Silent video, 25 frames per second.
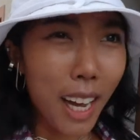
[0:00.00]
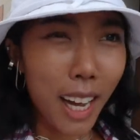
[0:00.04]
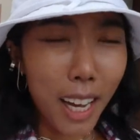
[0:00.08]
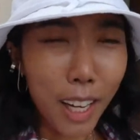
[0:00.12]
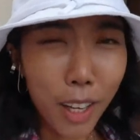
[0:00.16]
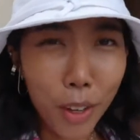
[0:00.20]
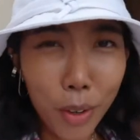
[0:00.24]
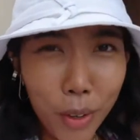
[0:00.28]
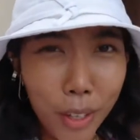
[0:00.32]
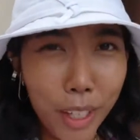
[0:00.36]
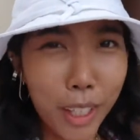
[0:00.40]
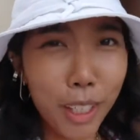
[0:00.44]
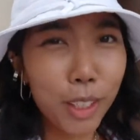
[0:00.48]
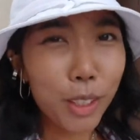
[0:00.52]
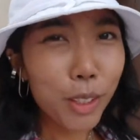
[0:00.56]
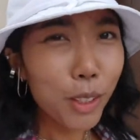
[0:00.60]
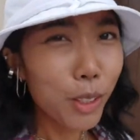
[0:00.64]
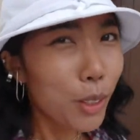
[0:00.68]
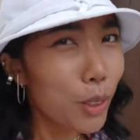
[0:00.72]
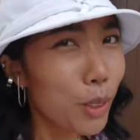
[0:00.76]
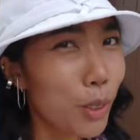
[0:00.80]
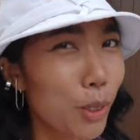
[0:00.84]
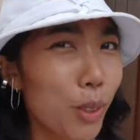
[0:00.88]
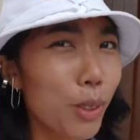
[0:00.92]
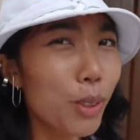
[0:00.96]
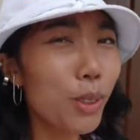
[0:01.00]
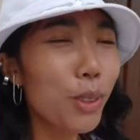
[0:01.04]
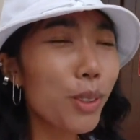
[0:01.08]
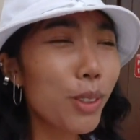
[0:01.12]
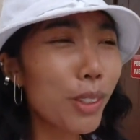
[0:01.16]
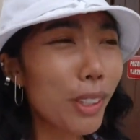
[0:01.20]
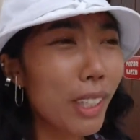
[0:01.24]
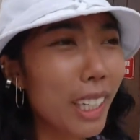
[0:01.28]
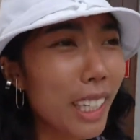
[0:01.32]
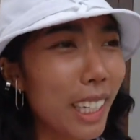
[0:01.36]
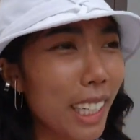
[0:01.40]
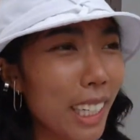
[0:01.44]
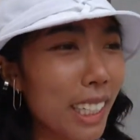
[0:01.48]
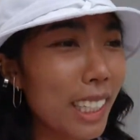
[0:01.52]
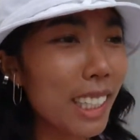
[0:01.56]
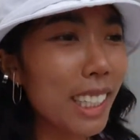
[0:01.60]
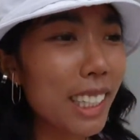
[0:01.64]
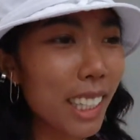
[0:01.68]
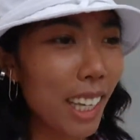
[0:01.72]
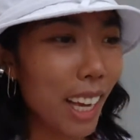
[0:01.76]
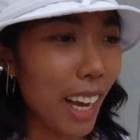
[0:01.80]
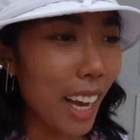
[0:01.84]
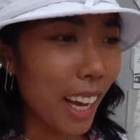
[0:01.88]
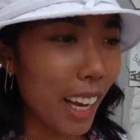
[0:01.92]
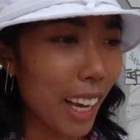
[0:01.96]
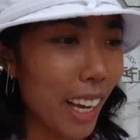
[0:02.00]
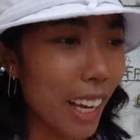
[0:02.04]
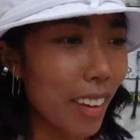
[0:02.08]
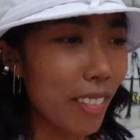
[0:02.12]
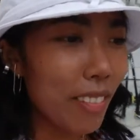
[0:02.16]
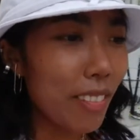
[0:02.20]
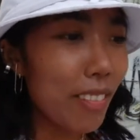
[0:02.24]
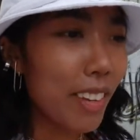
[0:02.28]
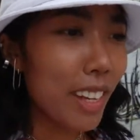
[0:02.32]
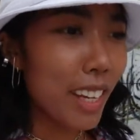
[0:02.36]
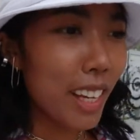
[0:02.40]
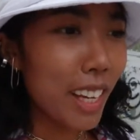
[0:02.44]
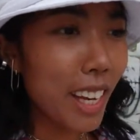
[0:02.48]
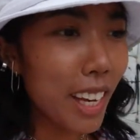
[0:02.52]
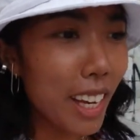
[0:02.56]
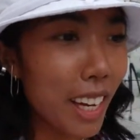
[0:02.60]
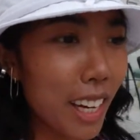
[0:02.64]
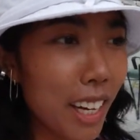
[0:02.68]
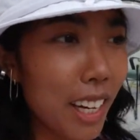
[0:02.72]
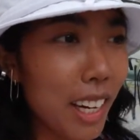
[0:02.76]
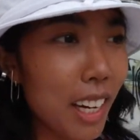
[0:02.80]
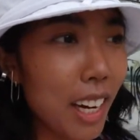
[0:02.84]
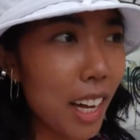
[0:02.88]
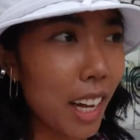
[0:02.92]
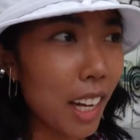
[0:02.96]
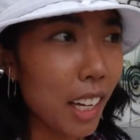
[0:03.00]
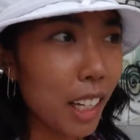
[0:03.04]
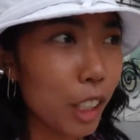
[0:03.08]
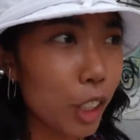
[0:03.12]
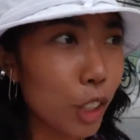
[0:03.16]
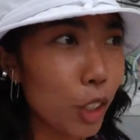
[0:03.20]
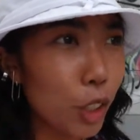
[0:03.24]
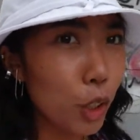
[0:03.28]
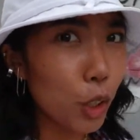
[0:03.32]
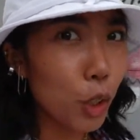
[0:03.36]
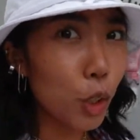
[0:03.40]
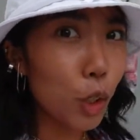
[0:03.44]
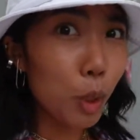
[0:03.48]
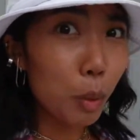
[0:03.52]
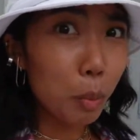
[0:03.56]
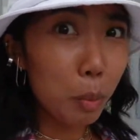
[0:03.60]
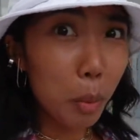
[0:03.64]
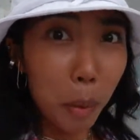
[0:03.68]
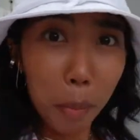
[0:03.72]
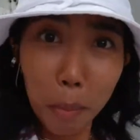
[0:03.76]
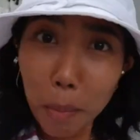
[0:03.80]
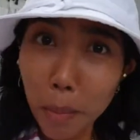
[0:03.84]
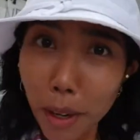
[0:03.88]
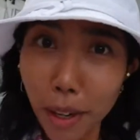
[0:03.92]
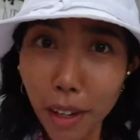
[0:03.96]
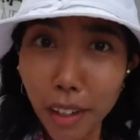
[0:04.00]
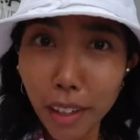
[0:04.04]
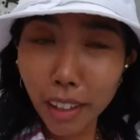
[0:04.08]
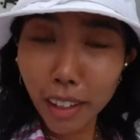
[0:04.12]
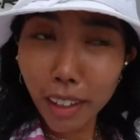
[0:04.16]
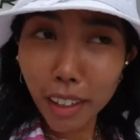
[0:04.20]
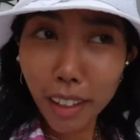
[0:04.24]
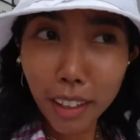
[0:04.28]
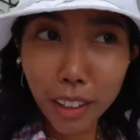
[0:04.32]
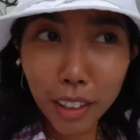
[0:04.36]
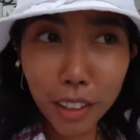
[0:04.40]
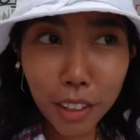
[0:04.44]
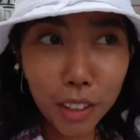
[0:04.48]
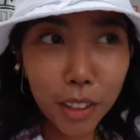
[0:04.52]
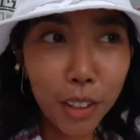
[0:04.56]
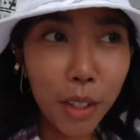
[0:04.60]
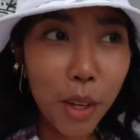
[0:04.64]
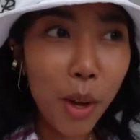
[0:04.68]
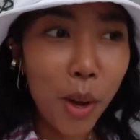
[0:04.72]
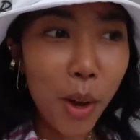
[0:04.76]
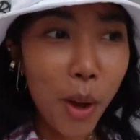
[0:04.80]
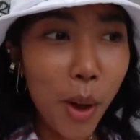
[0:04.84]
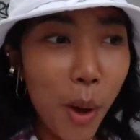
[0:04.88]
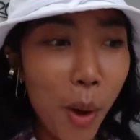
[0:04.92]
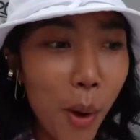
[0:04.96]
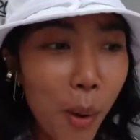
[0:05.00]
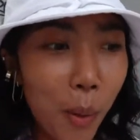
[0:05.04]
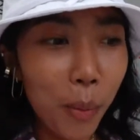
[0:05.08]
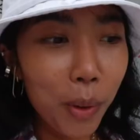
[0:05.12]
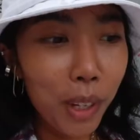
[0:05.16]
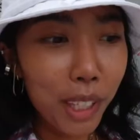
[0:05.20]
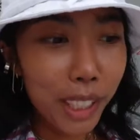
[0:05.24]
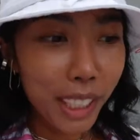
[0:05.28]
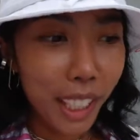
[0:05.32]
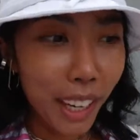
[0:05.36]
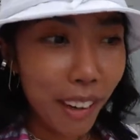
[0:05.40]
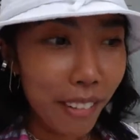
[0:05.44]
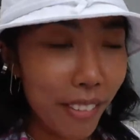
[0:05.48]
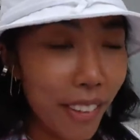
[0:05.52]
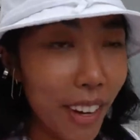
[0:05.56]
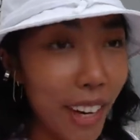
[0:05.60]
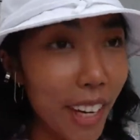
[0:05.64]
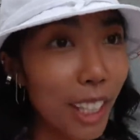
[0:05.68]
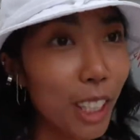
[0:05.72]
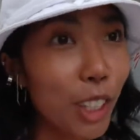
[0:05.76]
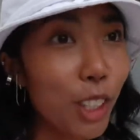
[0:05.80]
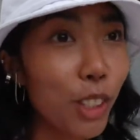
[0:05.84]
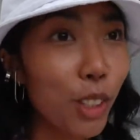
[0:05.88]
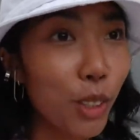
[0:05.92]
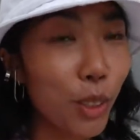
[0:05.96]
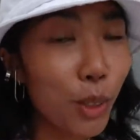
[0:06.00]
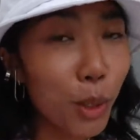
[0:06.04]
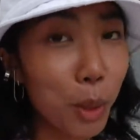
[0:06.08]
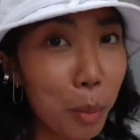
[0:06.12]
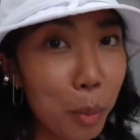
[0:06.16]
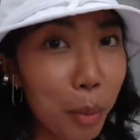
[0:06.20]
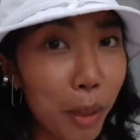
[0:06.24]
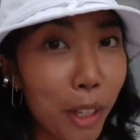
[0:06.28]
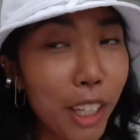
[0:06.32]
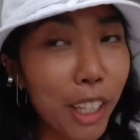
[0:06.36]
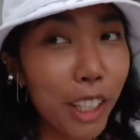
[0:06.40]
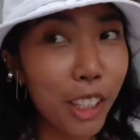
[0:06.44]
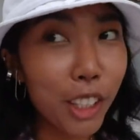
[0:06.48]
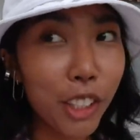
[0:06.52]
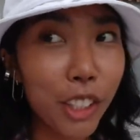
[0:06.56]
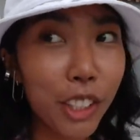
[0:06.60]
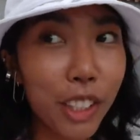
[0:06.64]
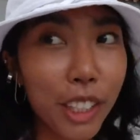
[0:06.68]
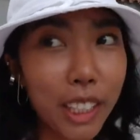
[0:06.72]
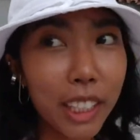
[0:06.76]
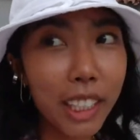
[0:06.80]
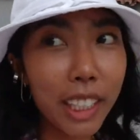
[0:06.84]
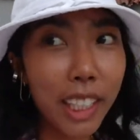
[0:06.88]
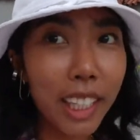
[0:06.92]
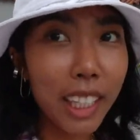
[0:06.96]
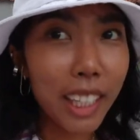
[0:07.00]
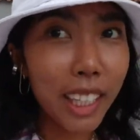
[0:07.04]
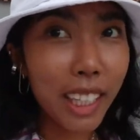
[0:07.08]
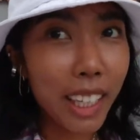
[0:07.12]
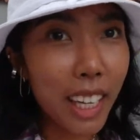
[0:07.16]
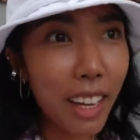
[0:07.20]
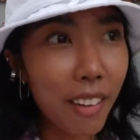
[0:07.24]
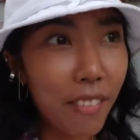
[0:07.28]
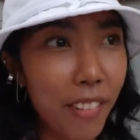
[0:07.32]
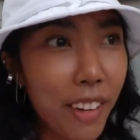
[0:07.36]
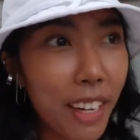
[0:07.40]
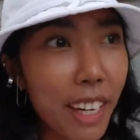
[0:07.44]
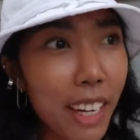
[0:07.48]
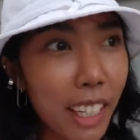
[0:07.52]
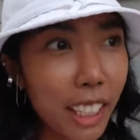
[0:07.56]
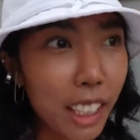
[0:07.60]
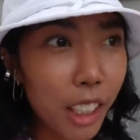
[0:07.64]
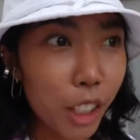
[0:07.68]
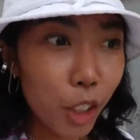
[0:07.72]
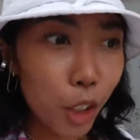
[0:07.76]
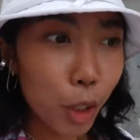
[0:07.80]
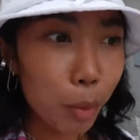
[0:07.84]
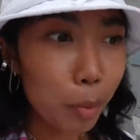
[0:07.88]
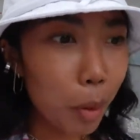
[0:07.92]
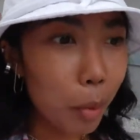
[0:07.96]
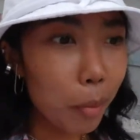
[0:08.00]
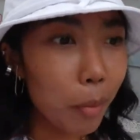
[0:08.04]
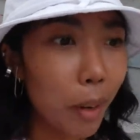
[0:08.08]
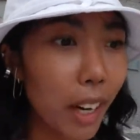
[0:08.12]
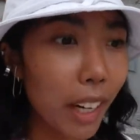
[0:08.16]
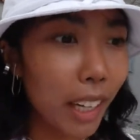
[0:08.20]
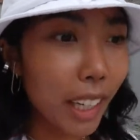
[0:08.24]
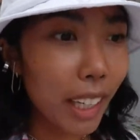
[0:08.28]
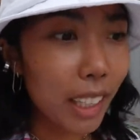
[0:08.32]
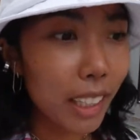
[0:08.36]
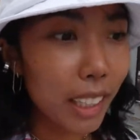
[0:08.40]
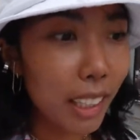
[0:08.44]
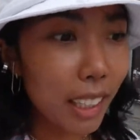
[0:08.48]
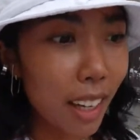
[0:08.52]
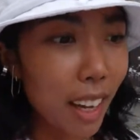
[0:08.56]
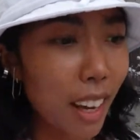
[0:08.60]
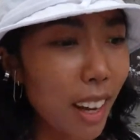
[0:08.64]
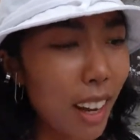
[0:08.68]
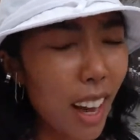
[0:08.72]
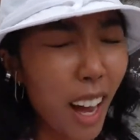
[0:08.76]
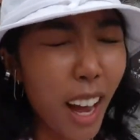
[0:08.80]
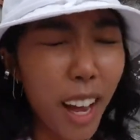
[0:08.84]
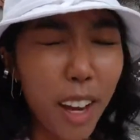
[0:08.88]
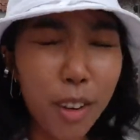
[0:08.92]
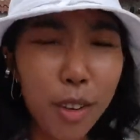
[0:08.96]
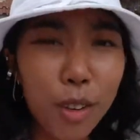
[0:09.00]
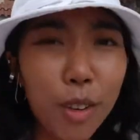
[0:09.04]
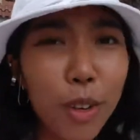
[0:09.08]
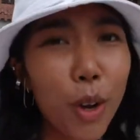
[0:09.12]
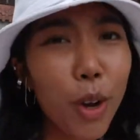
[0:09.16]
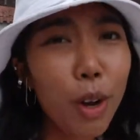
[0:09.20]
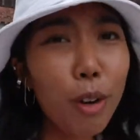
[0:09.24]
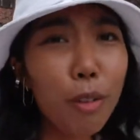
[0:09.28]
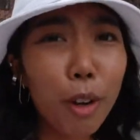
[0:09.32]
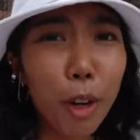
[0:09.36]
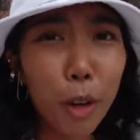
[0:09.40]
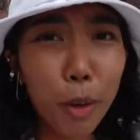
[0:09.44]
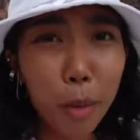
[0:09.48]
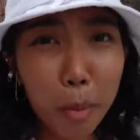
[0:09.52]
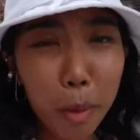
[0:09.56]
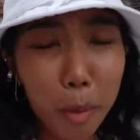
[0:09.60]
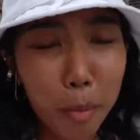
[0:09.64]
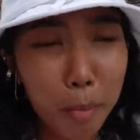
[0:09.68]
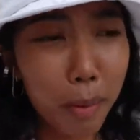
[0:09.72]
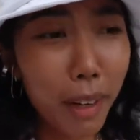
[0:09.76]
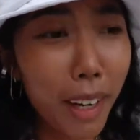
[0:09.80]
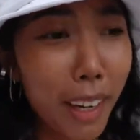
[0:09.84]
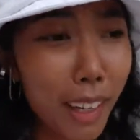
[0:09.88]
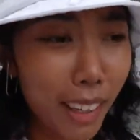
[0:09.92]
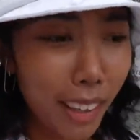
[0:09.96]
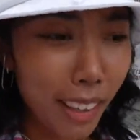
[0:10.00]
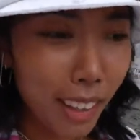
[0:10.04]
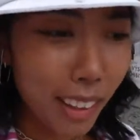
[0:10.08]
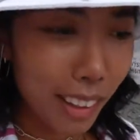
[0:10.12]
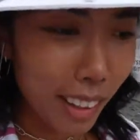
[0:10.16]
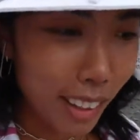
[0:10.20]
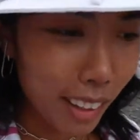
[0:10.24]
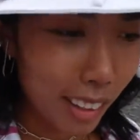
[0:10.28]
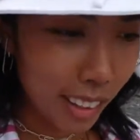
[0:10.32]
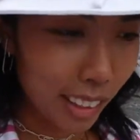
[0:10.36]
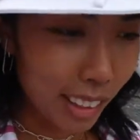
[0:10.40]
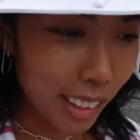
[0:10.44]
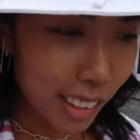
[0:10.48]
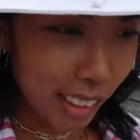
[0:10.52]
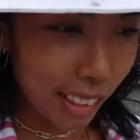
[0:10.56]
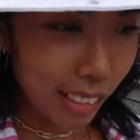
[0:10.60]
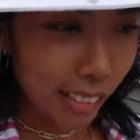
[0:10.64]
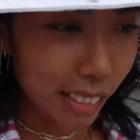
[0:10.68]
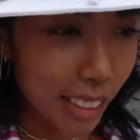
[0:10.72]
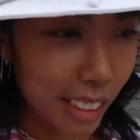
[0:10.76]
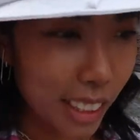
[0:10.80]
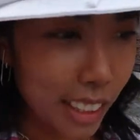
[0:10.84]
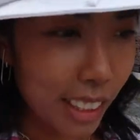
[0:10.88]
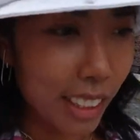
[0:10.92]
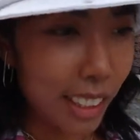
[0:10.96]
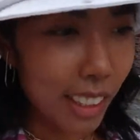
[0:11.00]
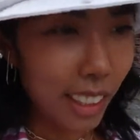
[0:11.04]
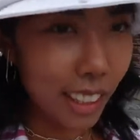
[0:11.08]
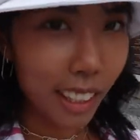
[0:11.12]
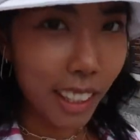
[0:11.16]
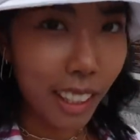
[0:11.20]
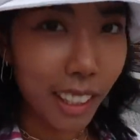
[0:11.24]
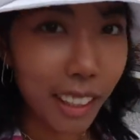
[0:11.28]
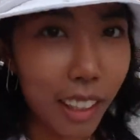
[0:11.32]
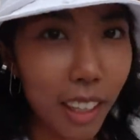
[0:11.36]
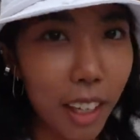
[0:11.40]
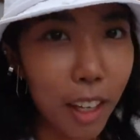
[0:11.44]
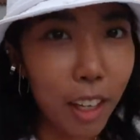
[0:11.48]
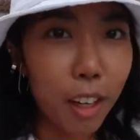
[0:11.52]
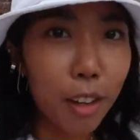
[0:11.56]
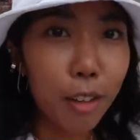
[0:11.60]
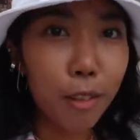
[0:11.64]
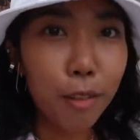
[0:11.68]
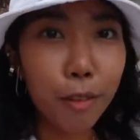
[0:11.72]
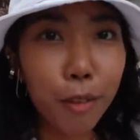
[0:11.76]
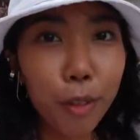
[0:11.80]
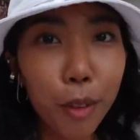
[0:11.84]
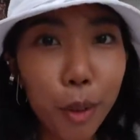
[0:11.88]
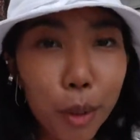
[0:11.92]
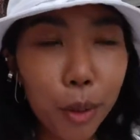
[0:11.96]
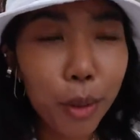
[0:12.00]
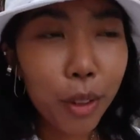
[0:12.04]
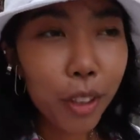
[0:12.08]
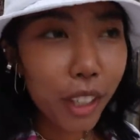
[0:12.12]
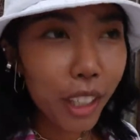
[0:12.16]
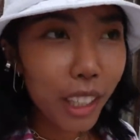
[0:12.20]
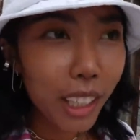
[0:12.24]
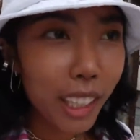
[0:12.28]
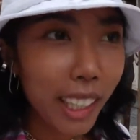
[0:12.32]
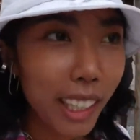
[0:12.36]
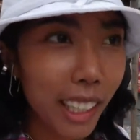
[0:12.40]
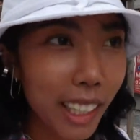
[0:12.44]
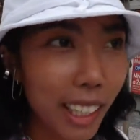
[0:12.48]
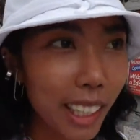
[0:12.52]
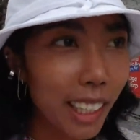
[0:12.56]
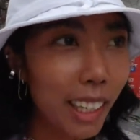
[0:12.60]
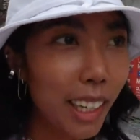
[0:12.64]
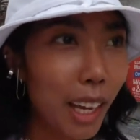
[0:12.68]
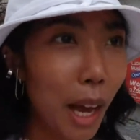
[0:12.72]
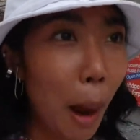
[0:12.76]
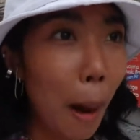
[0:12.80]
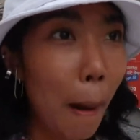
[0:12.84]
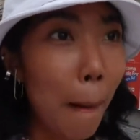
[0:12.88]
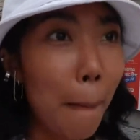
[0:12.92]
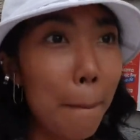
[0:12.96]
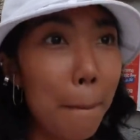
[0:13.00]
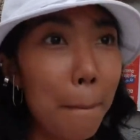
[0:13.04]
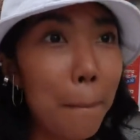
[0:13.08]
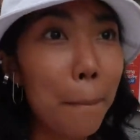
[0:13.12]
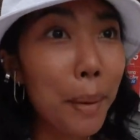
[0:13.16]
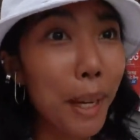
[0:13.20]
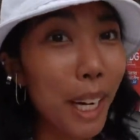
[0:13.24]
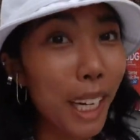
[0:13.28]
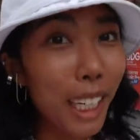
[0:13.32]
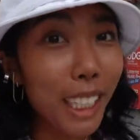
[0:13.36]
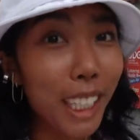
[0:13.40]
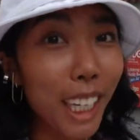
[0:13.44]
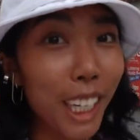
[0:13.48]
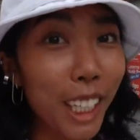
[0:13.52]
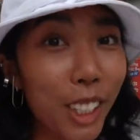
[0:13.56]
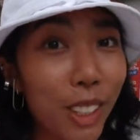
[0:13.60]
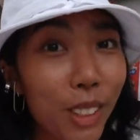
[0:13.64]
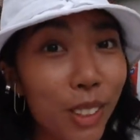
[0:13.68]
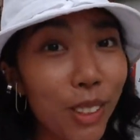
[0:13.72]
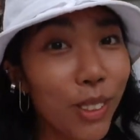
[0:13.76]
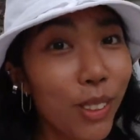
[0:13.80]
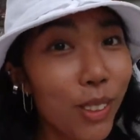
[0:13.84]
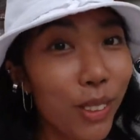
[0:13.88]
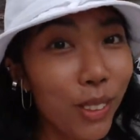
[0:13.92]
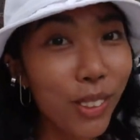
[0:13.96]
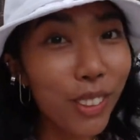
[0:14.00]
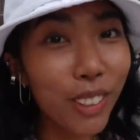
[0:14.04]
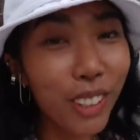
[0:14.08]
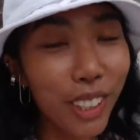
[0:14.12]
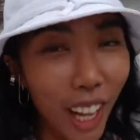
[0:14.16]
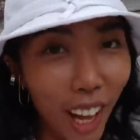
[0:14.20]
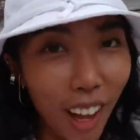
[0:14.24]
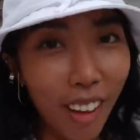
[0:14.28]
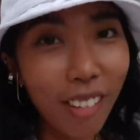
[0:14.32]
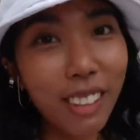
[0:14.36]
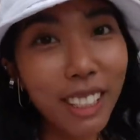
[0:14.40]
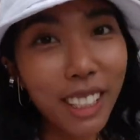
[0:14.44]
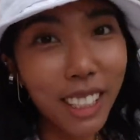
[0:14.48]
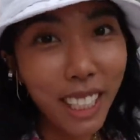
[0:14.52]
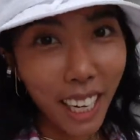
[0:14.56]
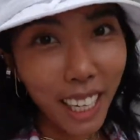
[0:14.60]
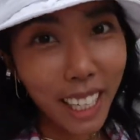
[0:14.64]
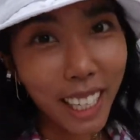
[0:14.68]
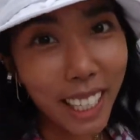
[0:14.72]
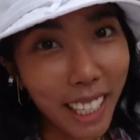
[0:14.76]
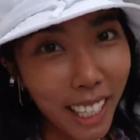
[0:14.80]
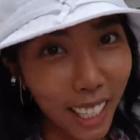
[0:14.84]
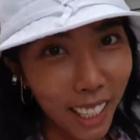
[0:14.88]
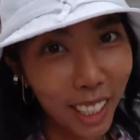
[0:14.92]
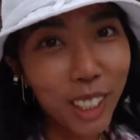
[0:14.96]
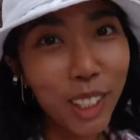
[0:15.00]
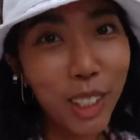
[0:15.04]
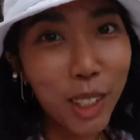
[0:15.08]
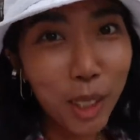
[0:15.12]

according to Google, it's a vegan supermarket, which I find super interesting. If it is a supermarket, I don't know if I will be buying anything because obviously, like, food cooking, but I do love checking out